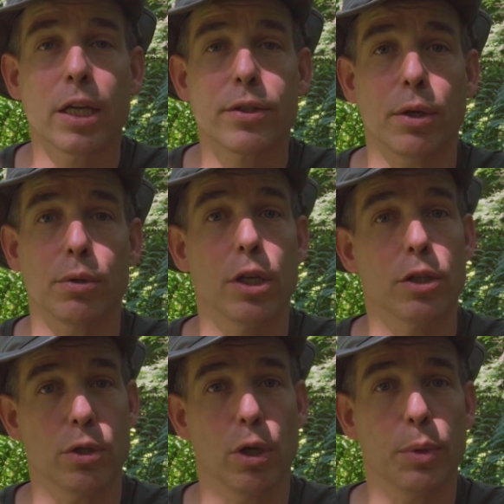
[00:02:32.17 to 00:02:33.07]
So
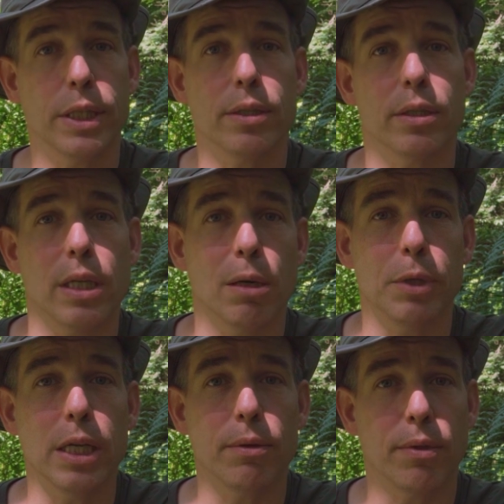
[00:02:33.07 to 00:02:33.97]
SolarWinds is a
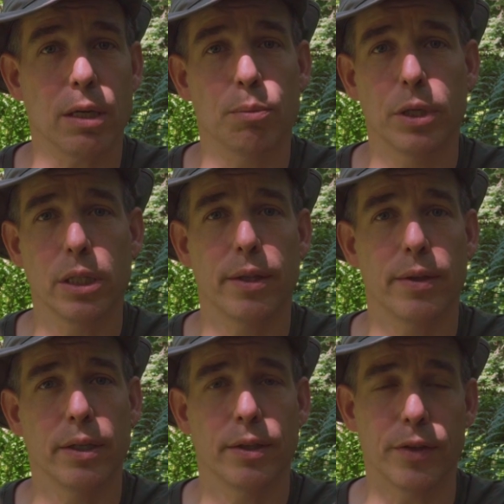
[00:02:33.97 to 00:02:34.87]
company that
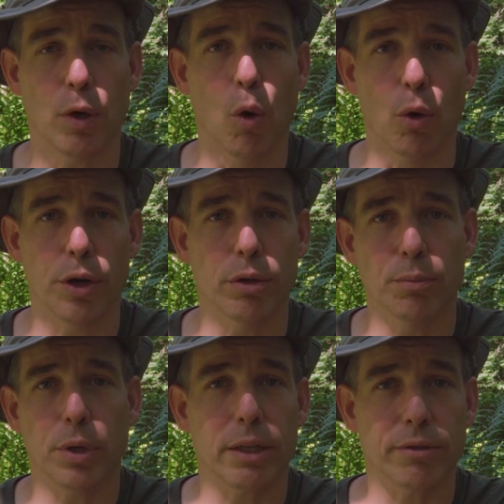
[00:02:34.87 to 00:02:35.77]
built the Orion
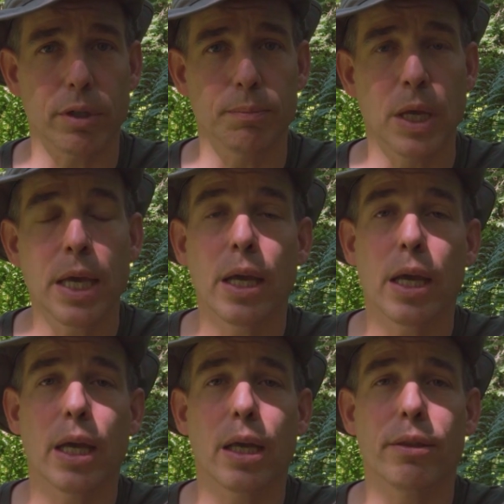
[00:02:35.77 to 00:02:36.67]
platform,
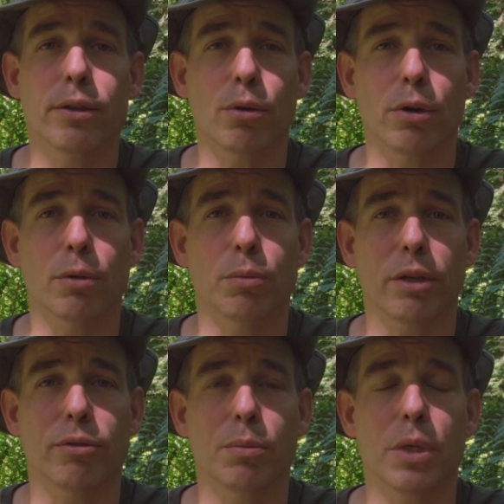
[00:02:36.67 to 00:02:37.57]
and this Orion
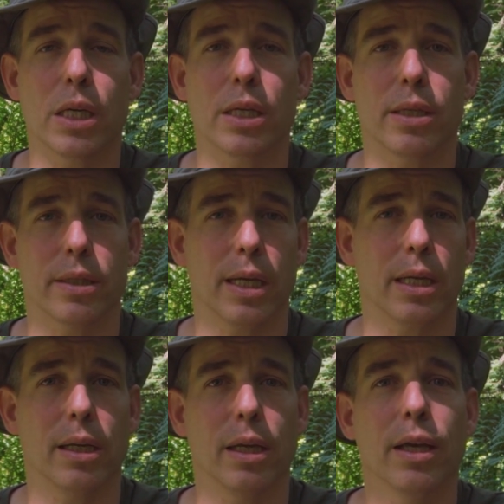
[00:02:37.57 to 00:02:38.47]
platform is
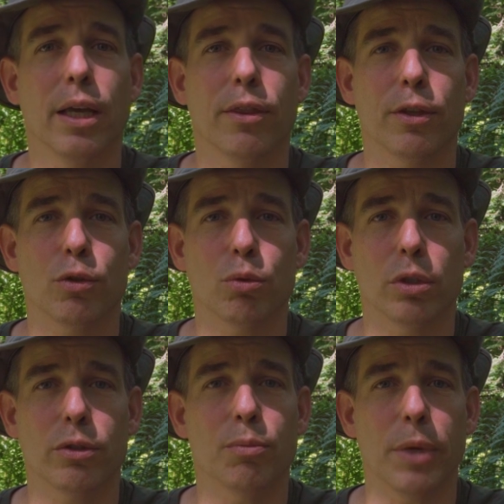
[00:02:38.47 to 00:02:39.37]
exactly the
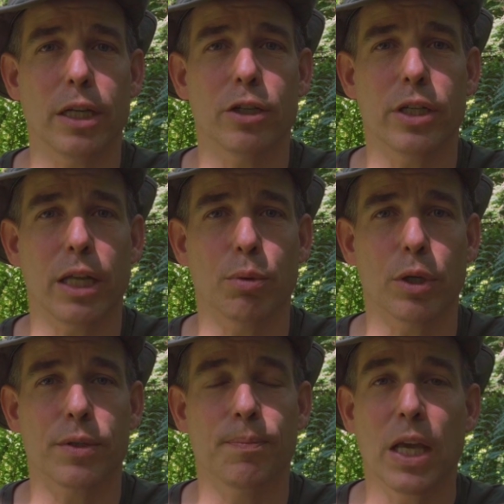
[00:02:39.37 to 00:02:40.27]
tool to manage
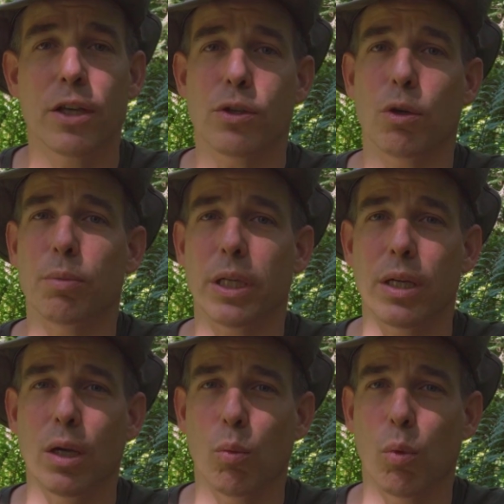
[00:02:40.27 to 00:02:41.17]
networks. So, but
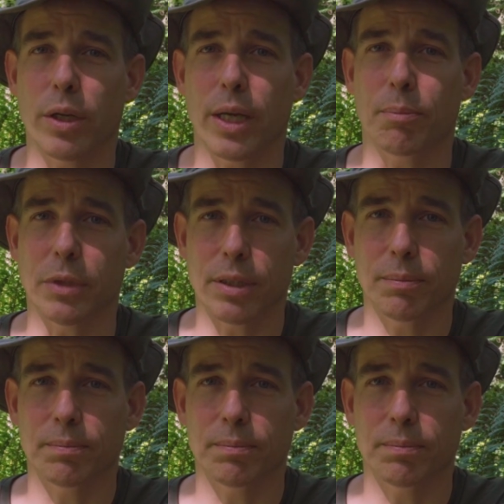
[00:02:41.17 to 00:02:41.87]
what happened?